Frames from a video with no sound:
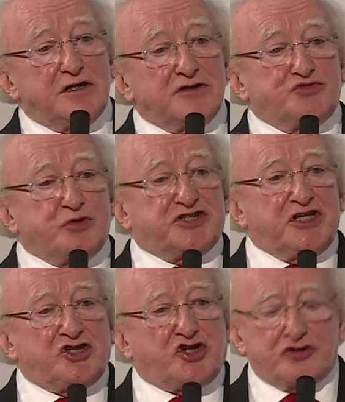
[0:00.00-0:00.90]
and
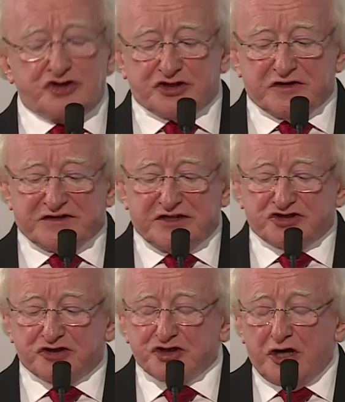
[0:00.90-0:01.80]
within conscience,
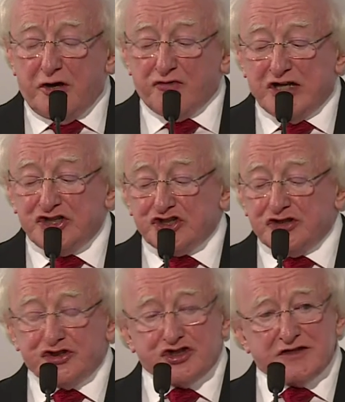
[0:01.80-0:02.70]

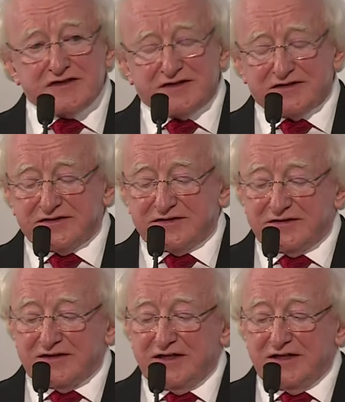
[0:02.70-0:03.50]
intergenerational justice,